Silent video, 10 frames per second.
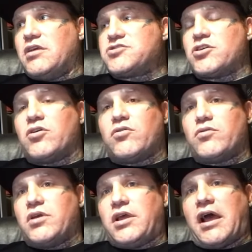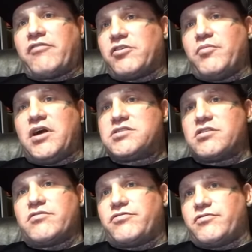So after months
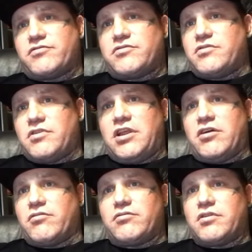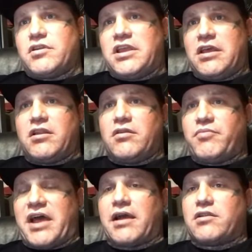of getting
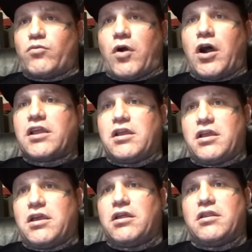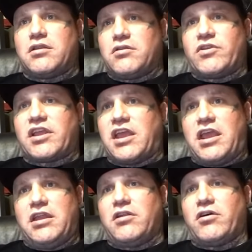back walking again and with a
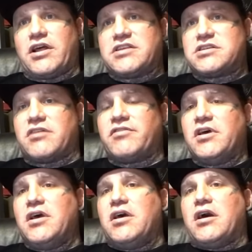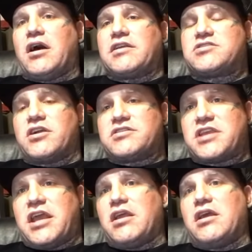cane and all that stuff, I started
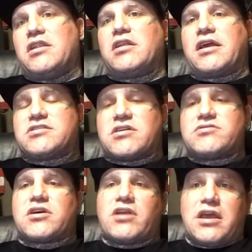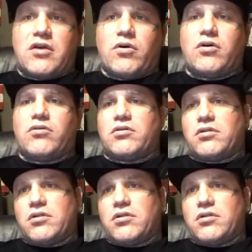skating again because I was like, okay, well